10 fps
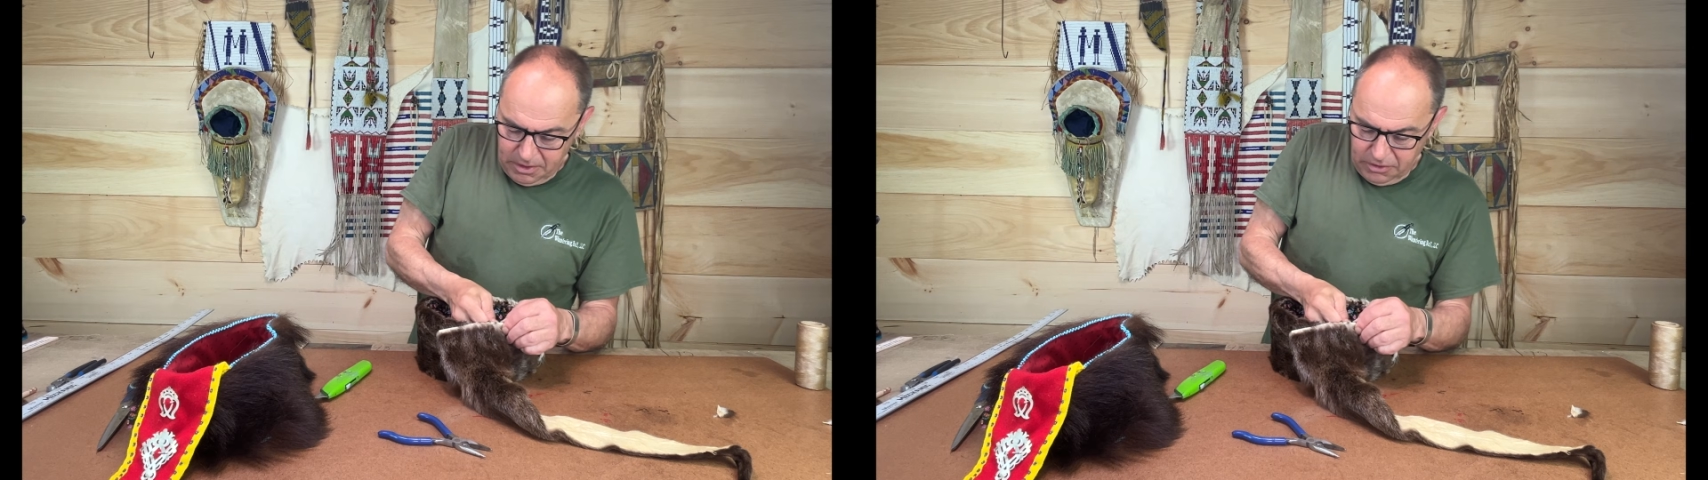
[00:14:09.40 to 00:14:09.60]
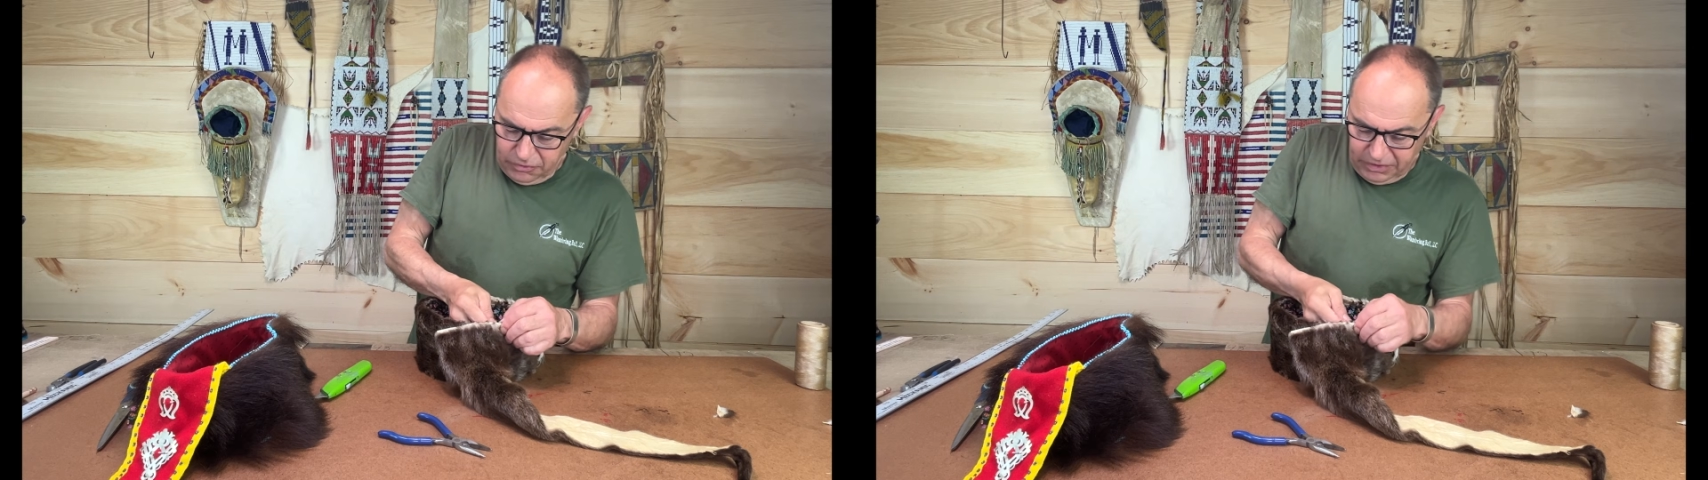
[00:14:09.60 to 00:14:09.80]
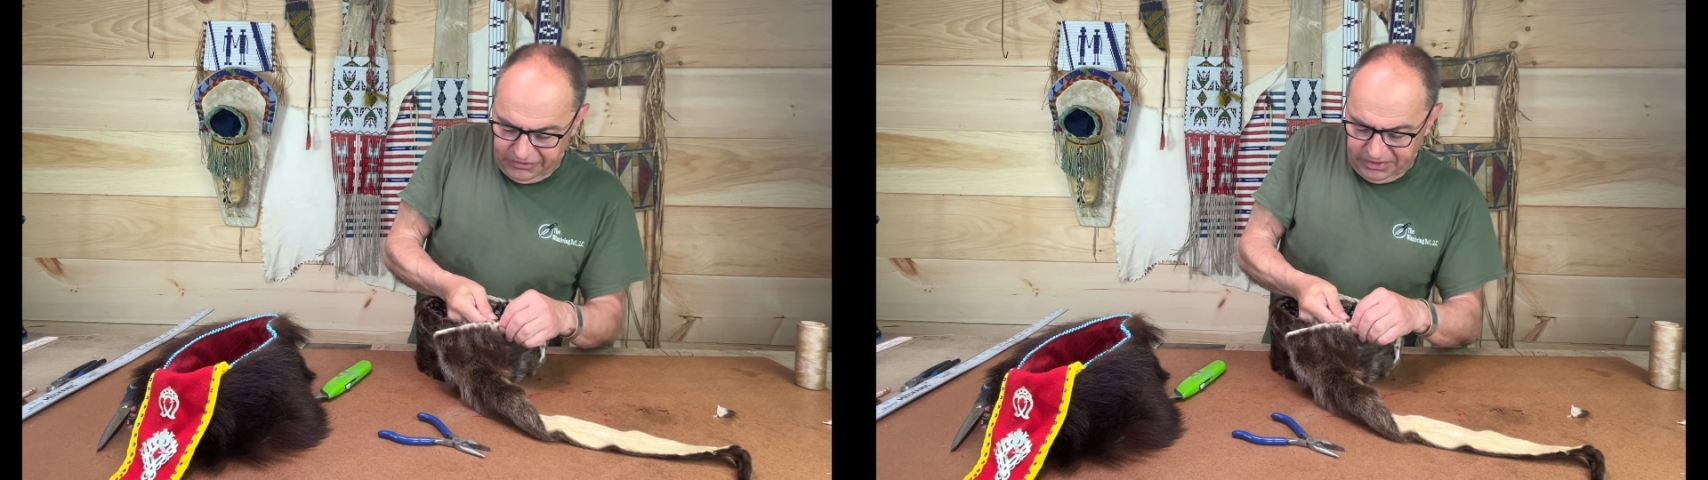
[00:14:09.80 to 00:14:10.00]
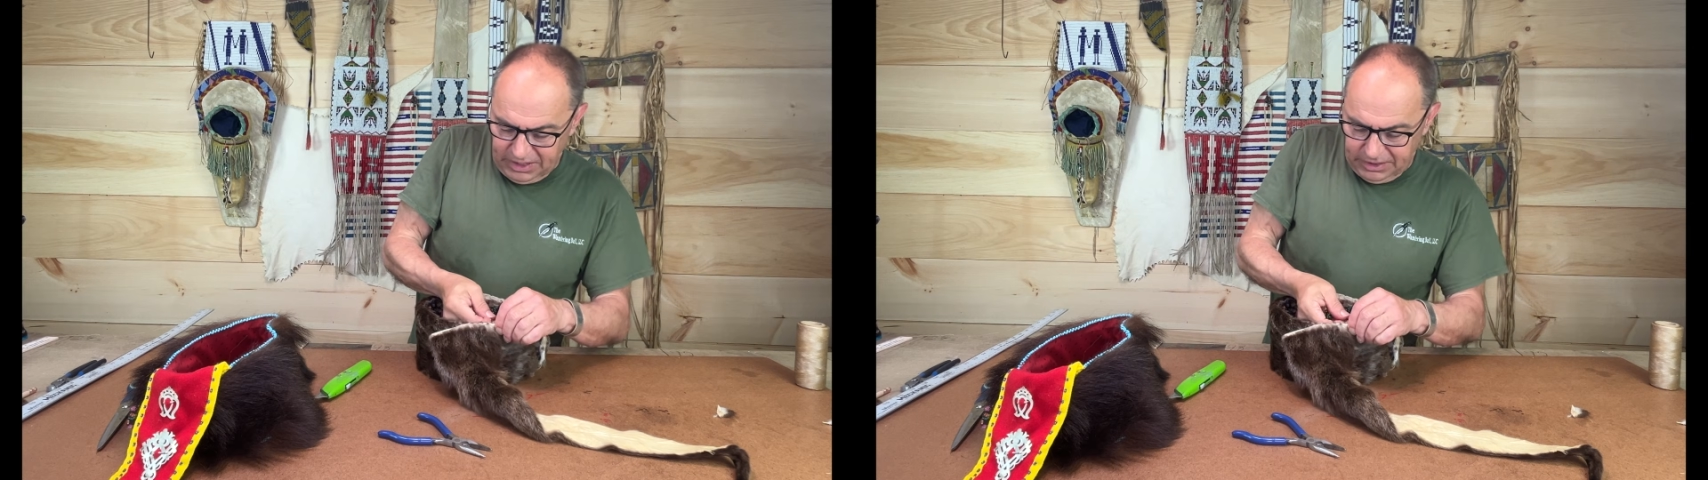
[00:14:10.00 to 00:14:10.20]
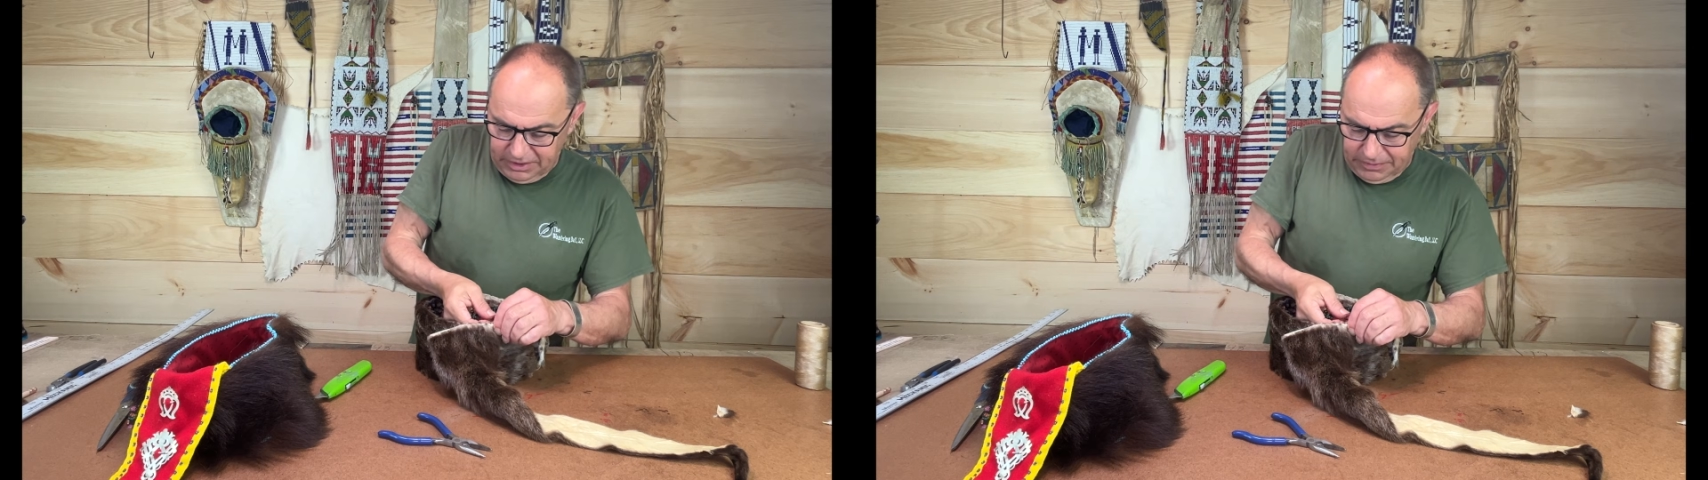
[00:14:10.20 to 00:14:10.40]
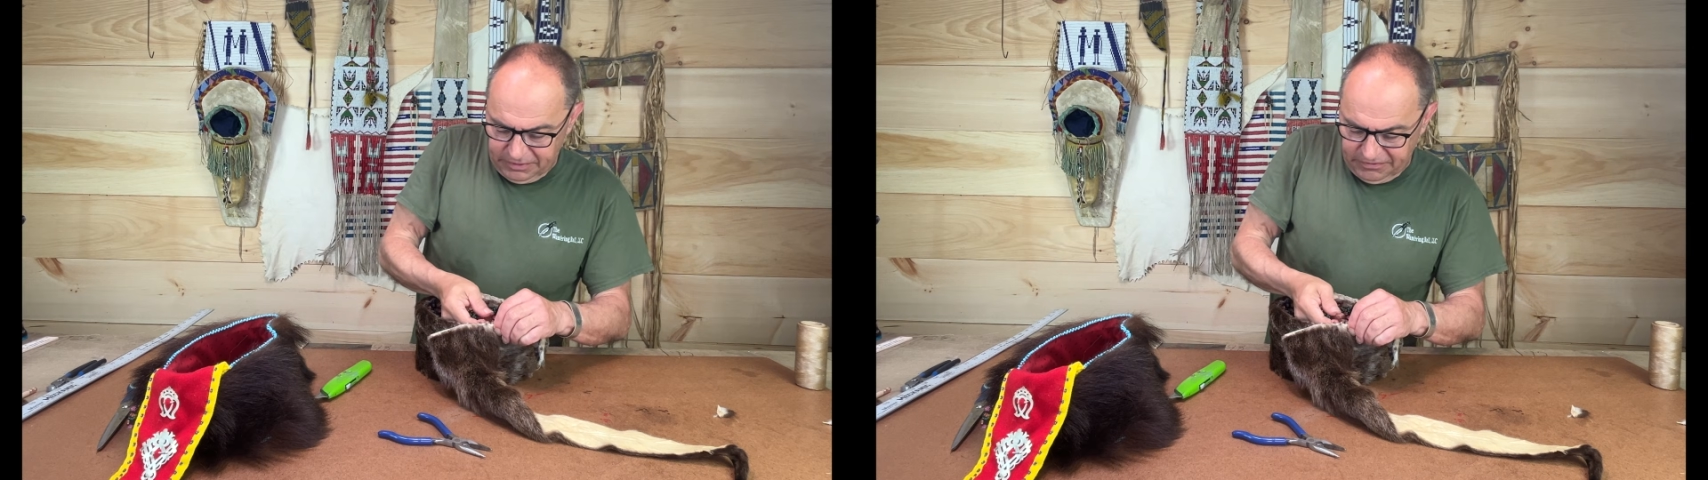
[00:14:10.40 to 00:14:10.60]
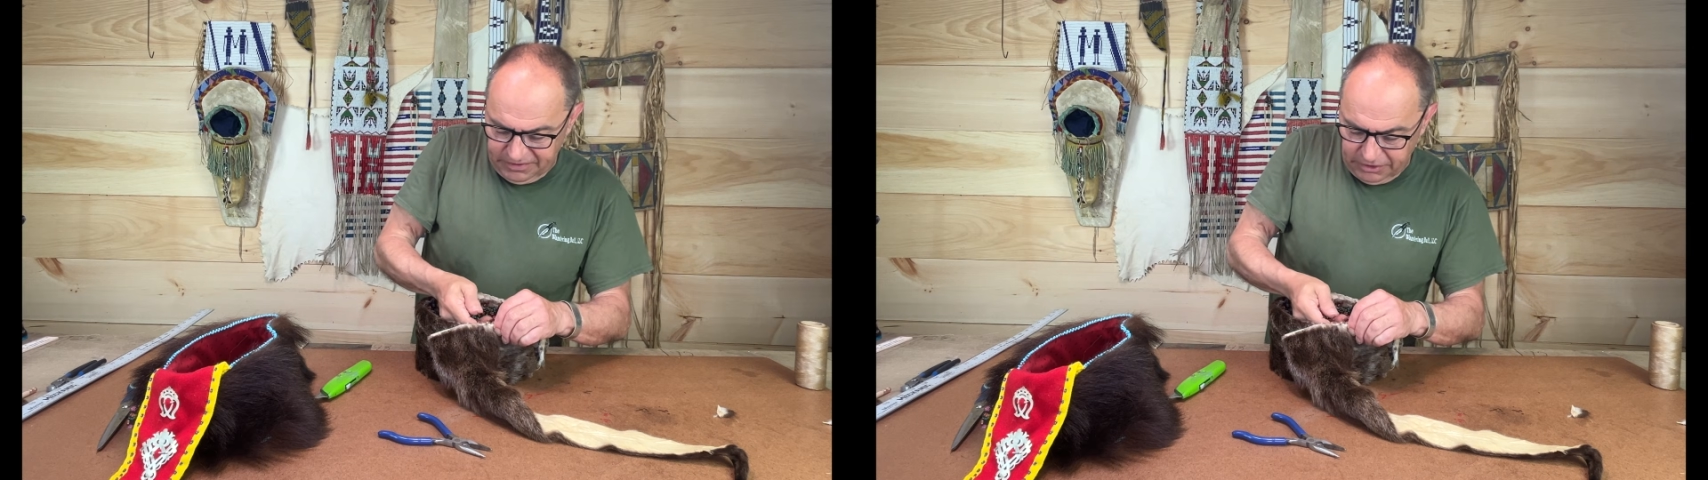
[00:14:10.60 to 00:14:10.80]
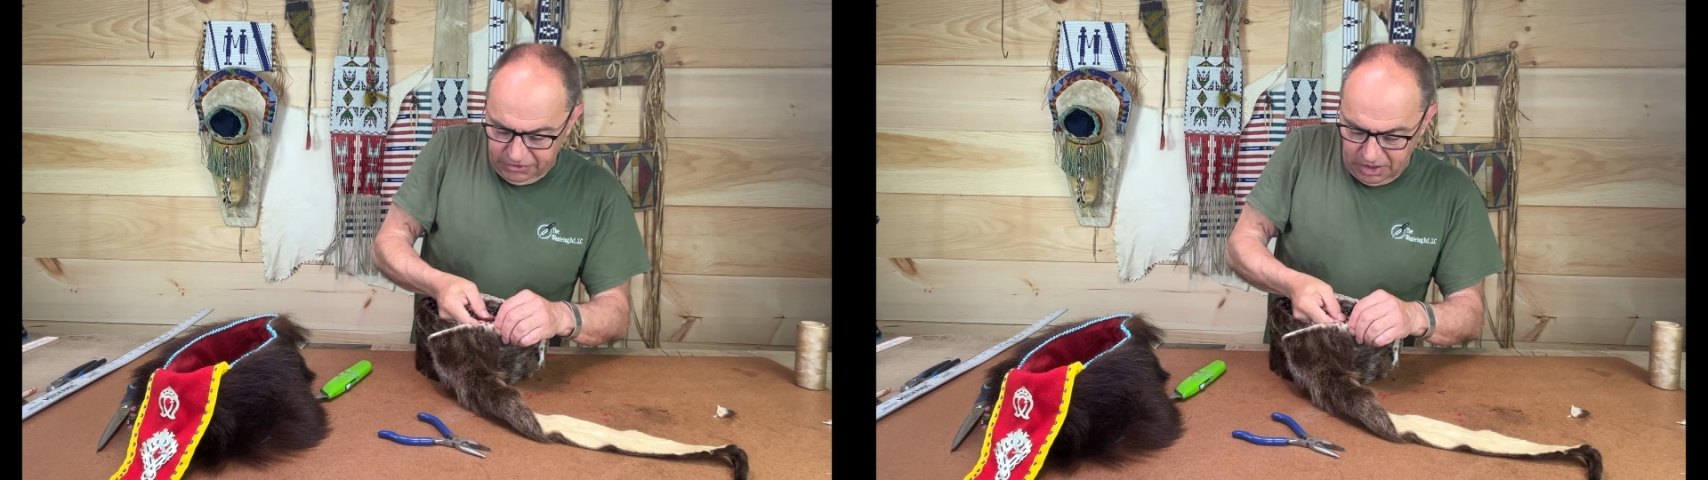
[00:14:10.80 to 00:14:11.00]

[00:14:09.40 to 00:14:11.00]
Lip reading: So I started in the center